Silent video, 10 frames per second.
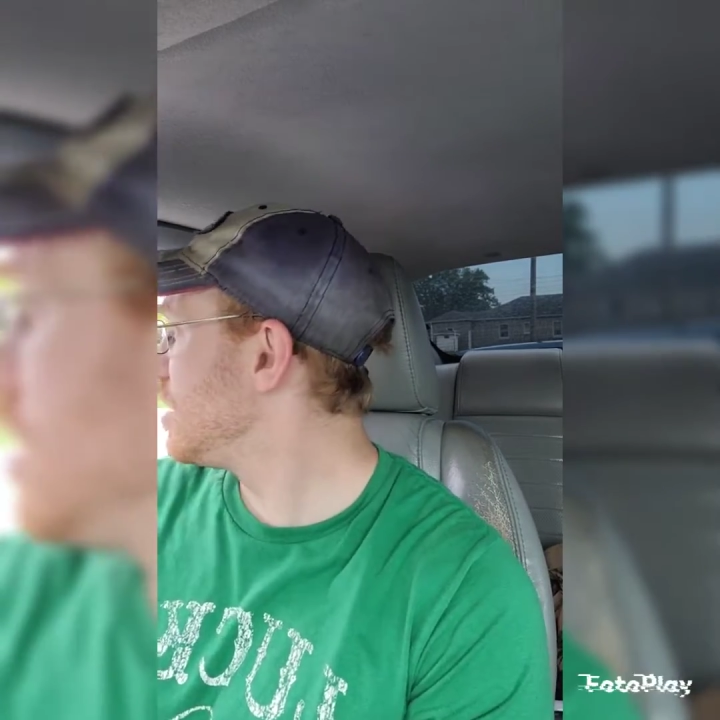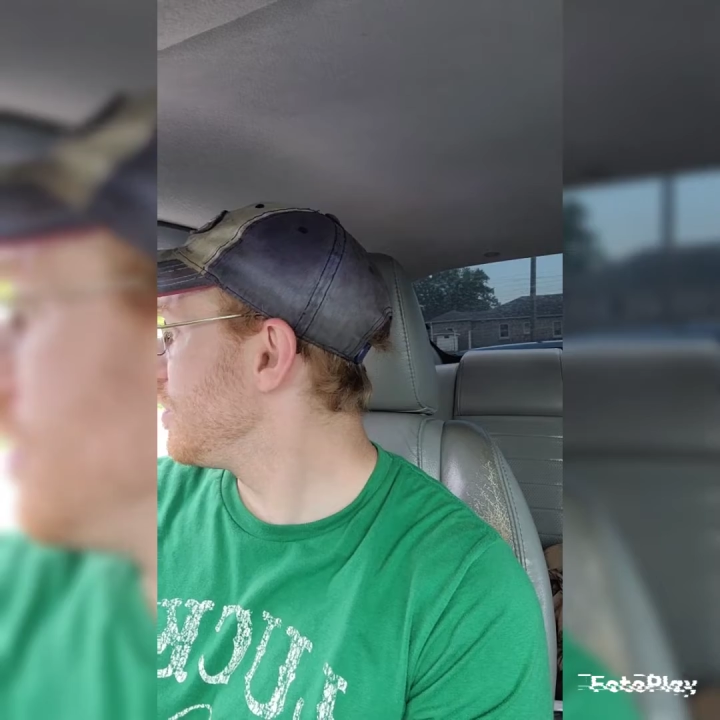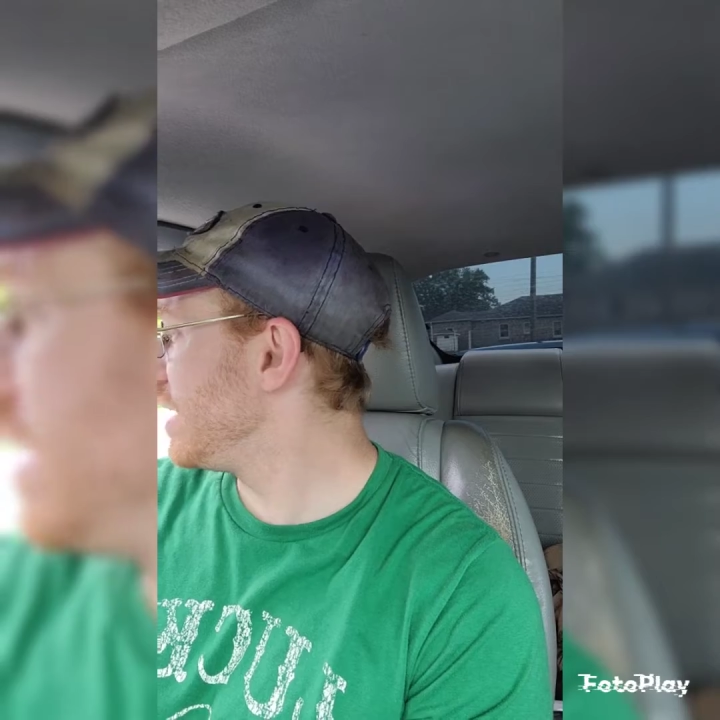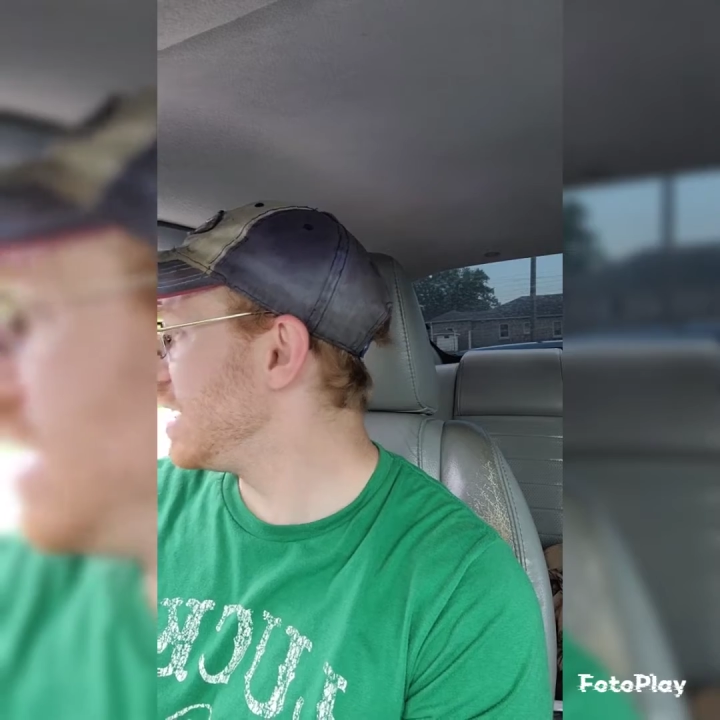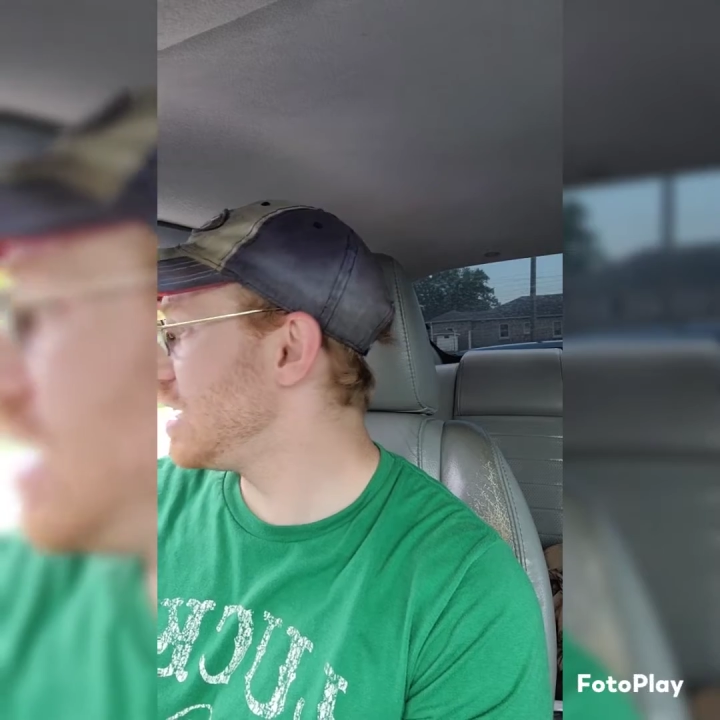
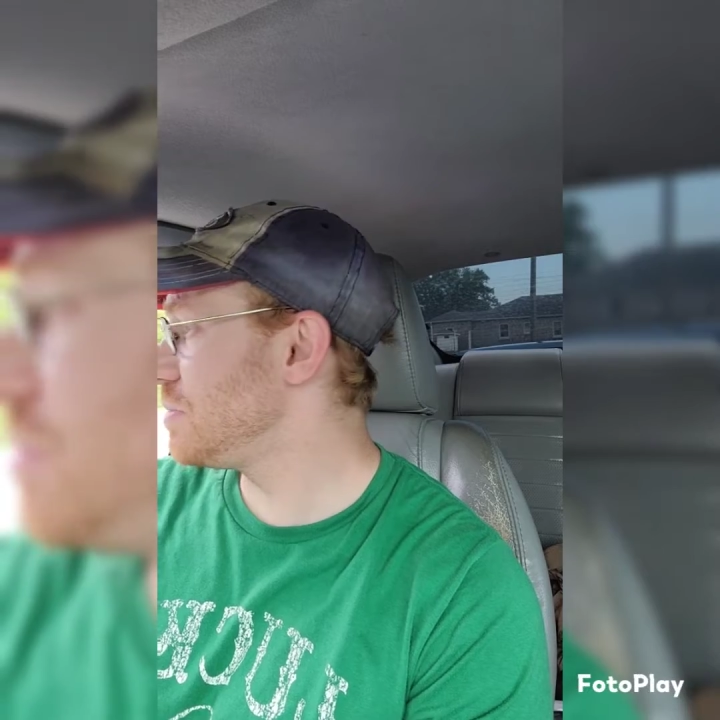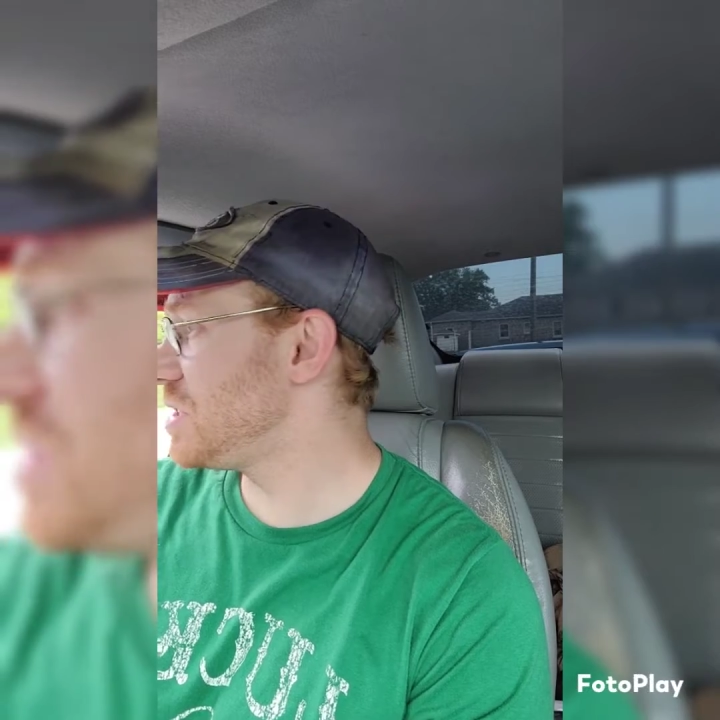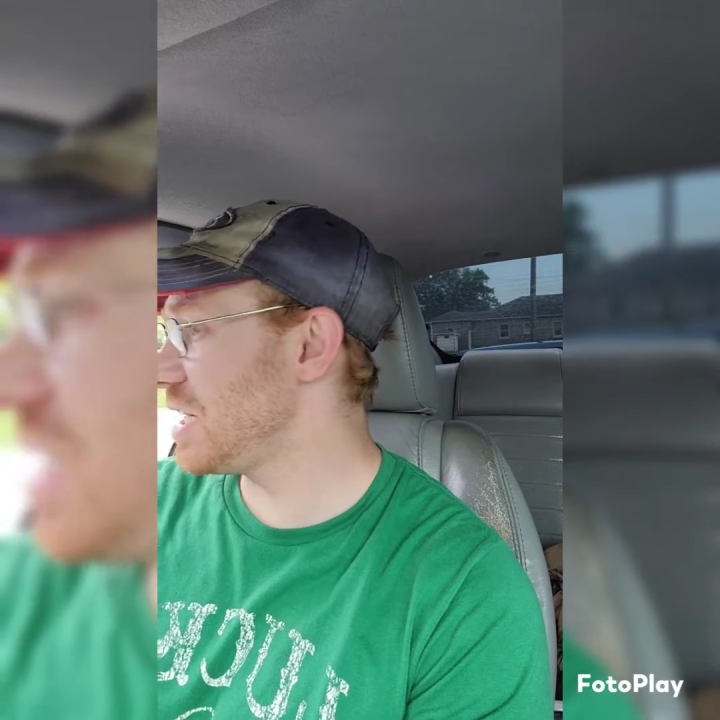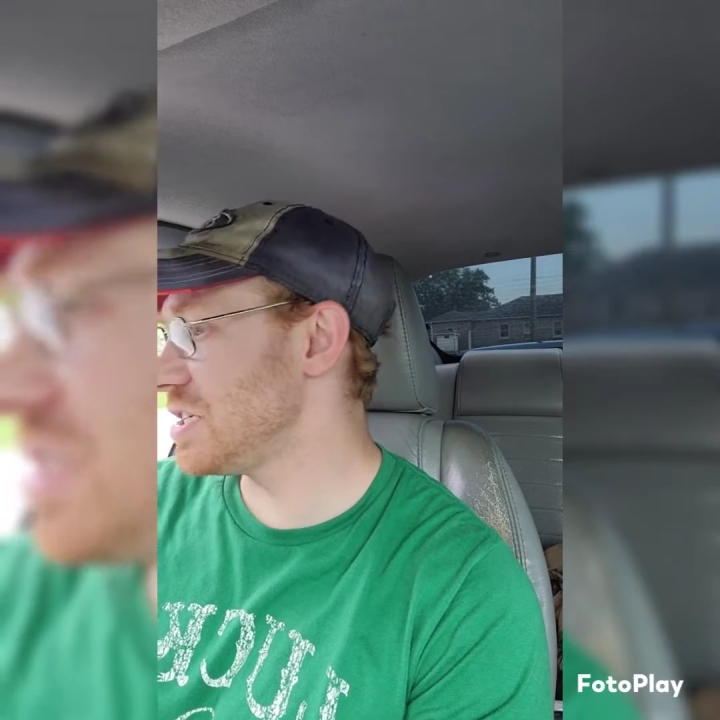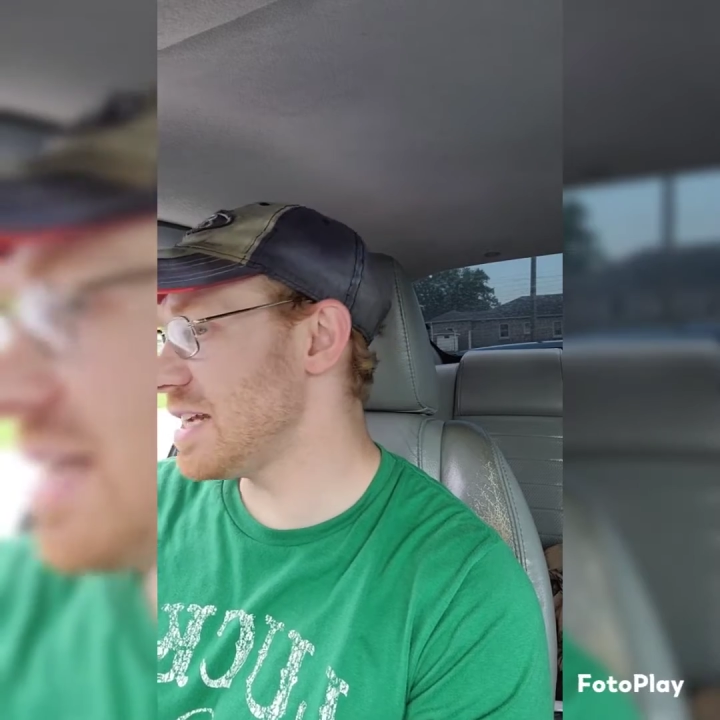end up
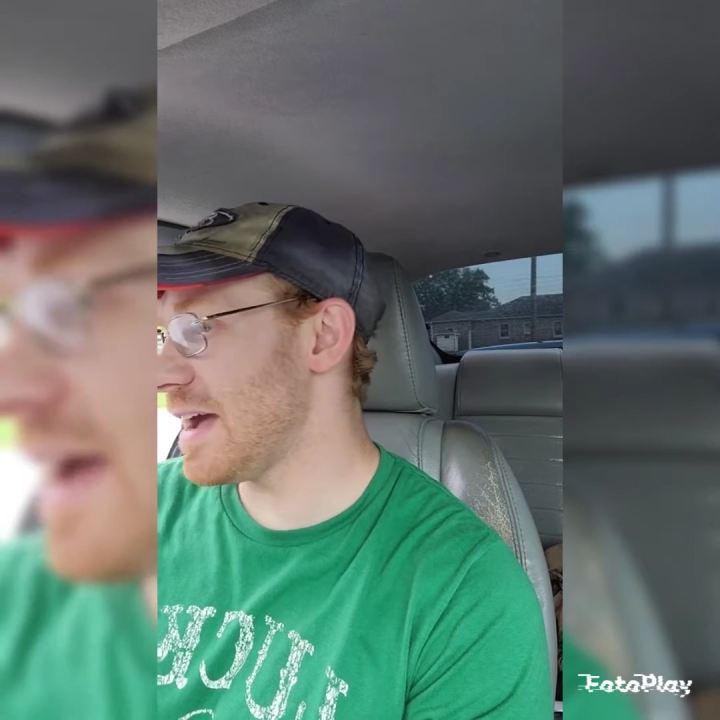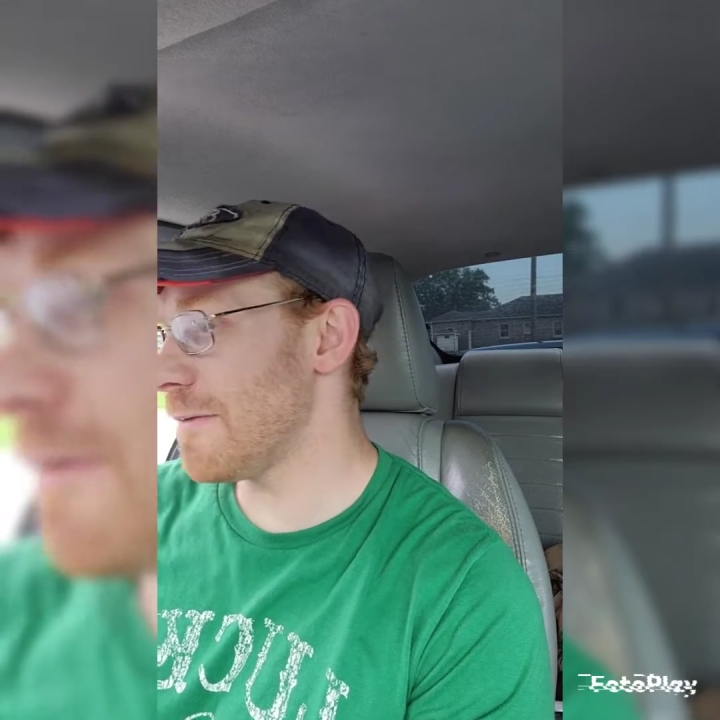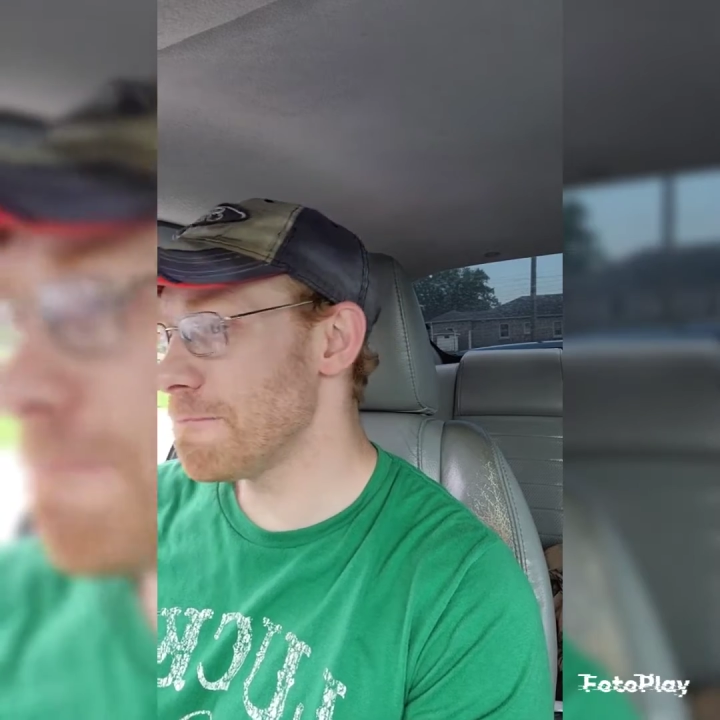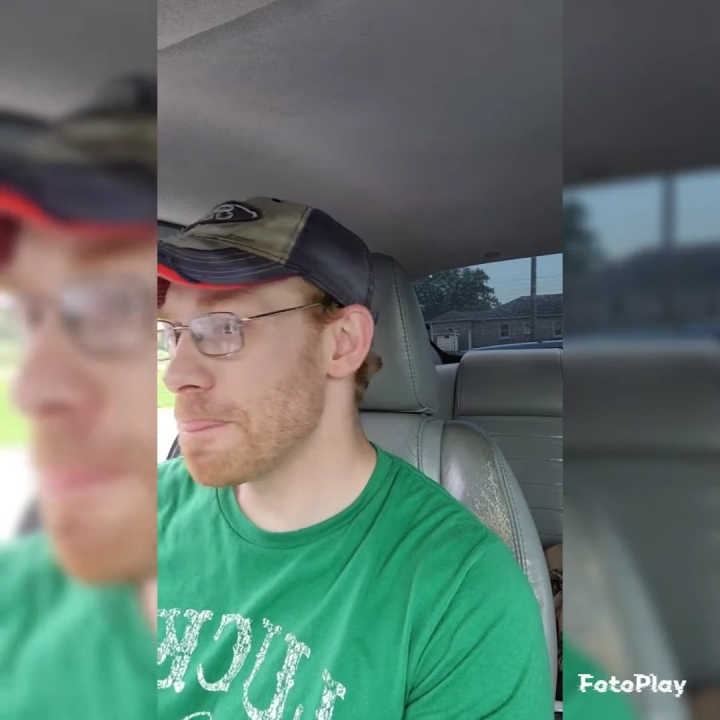changing out.